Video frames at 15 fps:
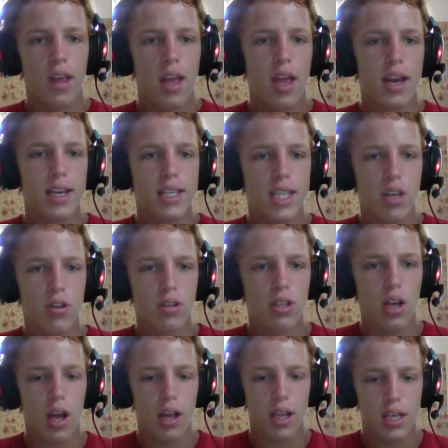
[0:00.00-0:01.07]
and
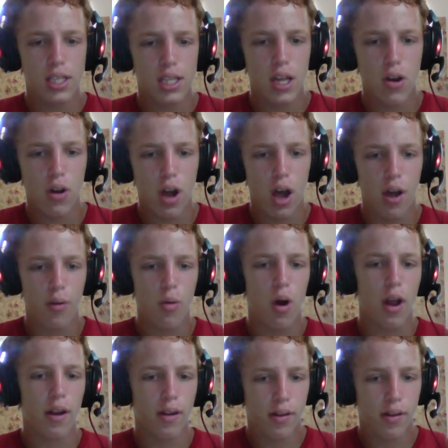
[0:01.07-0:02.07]
he's still got what?